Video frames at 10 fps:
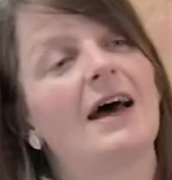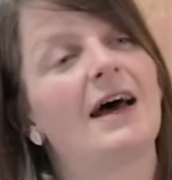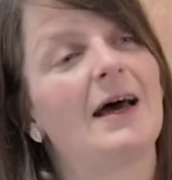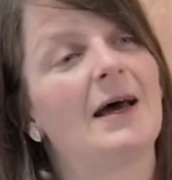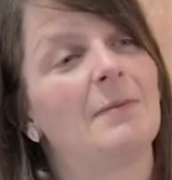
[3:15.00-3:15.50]

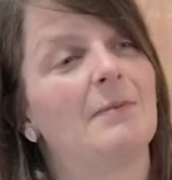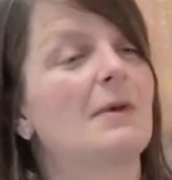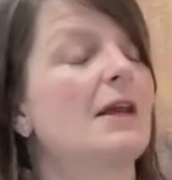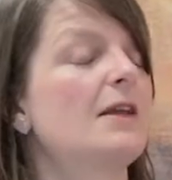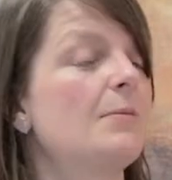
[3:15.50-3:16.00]

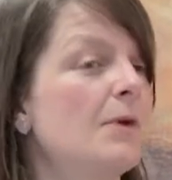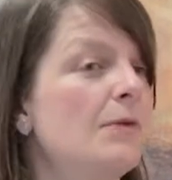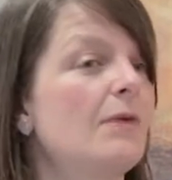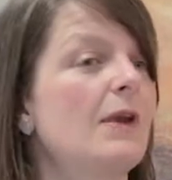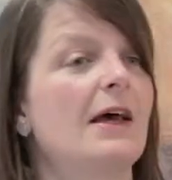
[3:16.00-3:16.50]
like Blue
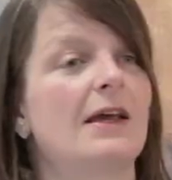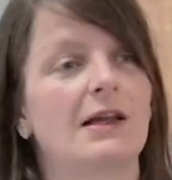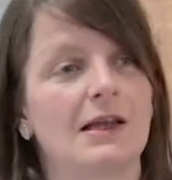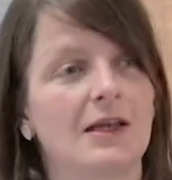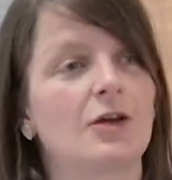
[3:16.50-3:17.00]
Flag,
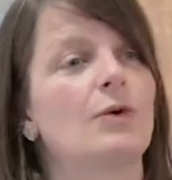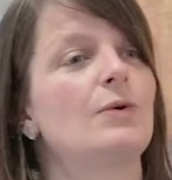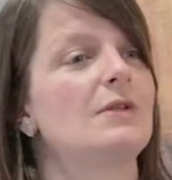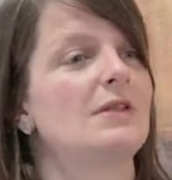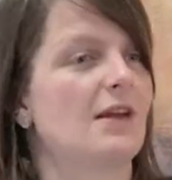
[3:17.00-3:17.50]
Clean
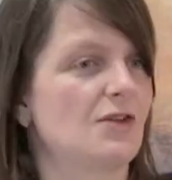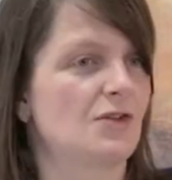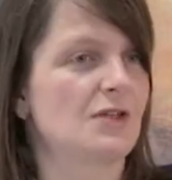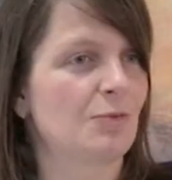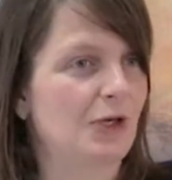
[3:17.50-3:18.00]
Coast,
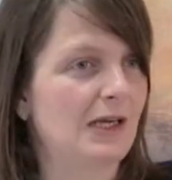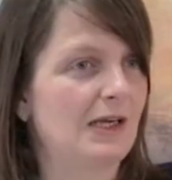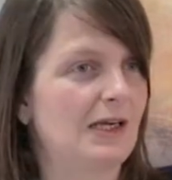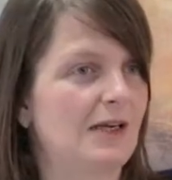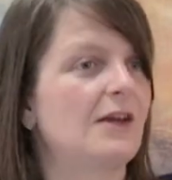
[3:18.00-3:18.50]
National Spring
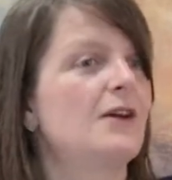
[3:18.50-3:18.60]
Clean,